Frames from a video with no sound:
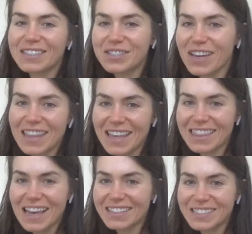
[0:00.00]
And so I think
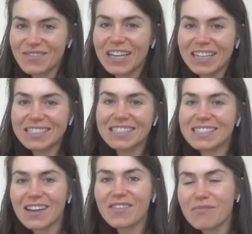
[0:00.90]
that's the biggest,
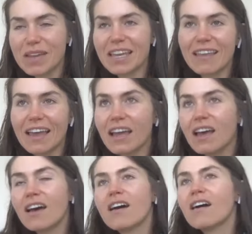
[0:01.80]
instead of me like,
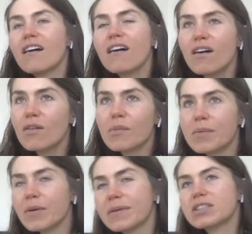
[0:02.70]
oh,
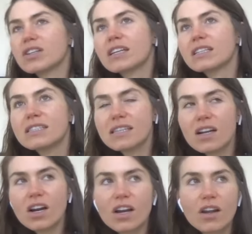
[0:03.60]
maybe we should
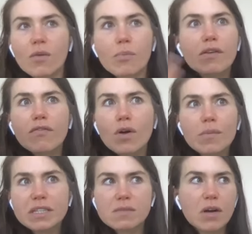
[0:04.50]
consider, you know,
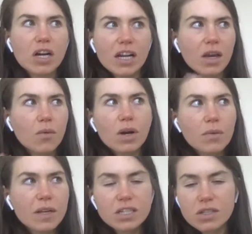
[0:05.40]
performance marketing. What do
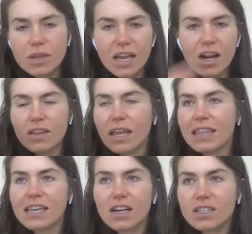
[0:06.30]
we do there?
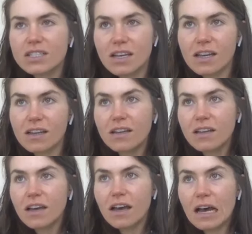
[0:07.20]
Like there is a,
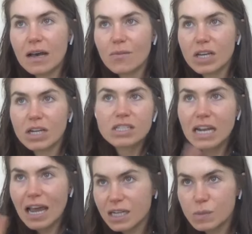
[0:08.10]
um, there is an
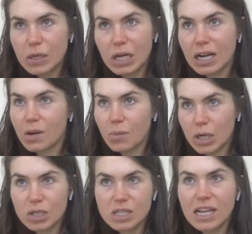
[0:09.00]
expert and a
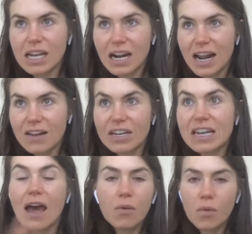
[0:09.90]
person and kind of a
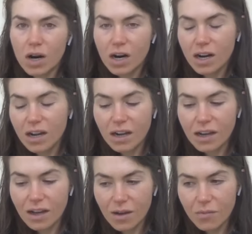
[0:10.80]
network
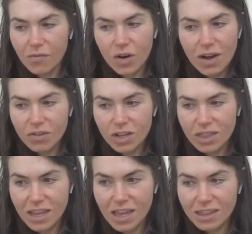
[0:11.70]
um, for
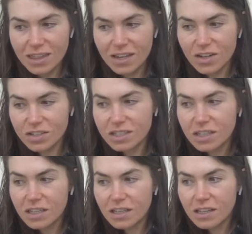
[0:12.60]
everything. There's,
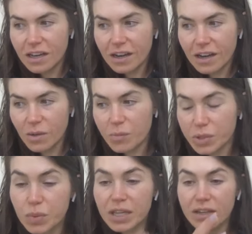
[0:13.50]
Uh,
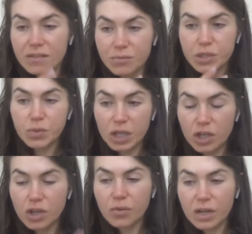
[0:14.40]
between between
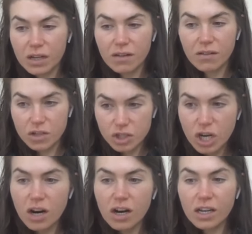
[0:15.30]
you and the
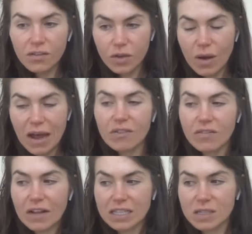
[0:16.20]
Shark, if you have an
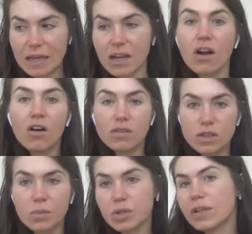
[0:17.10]
investment, and
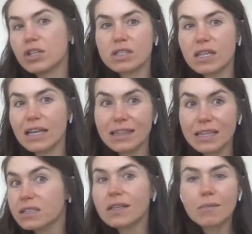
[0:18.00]
also between just like the
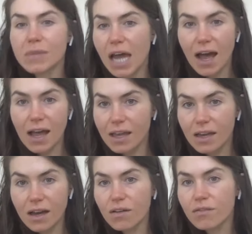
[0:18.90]
alumni
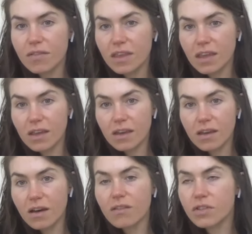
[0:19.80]
of the
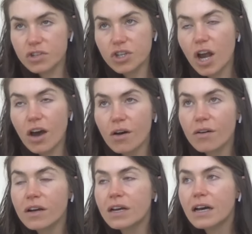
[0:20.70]
of the show,
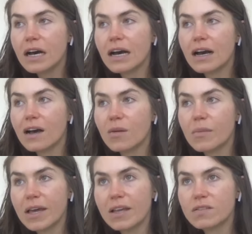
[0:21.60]
mm. um,
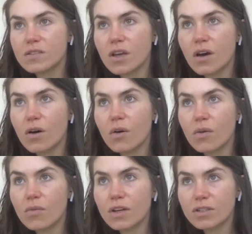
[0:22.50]
and
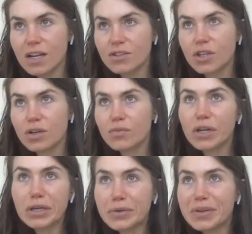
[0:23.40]
so there's actually a
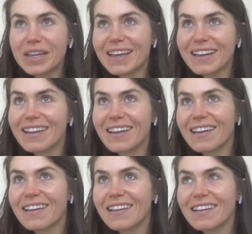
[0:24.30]
reunion
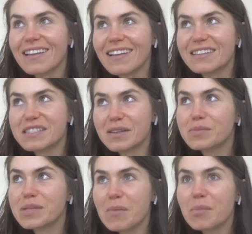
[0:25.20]
in in
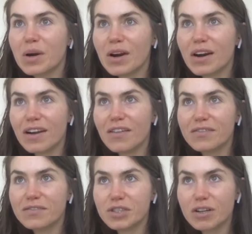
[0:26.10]
September
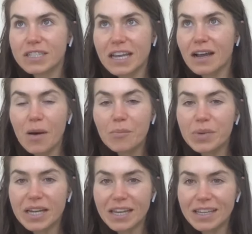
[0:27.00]
of Ooh. Shark Tank
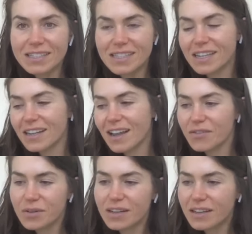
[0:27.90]
companies, and
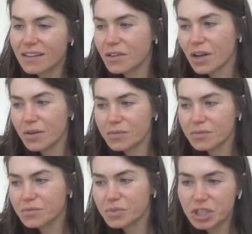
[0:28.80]
everyone, you know,
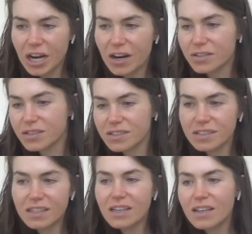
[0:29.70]
shares
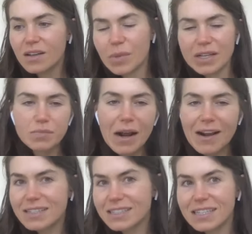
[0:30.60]
best
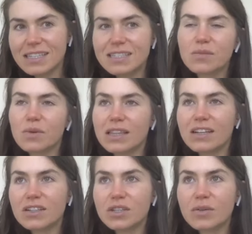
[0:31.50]
practices and what
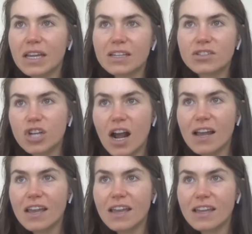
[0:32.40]
they're doing and
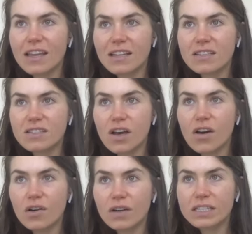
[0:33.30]
trying, and
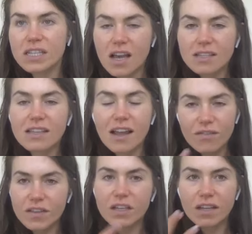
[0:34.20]
so does kind of
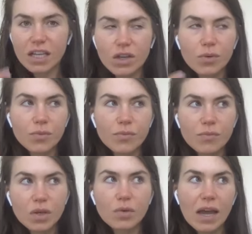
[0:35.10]
feel like you
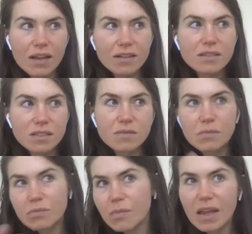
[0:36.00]
you get
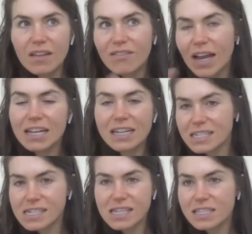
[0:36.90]
invited
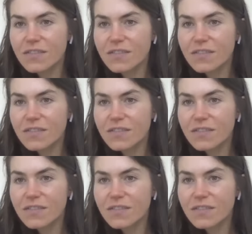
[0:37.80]
into this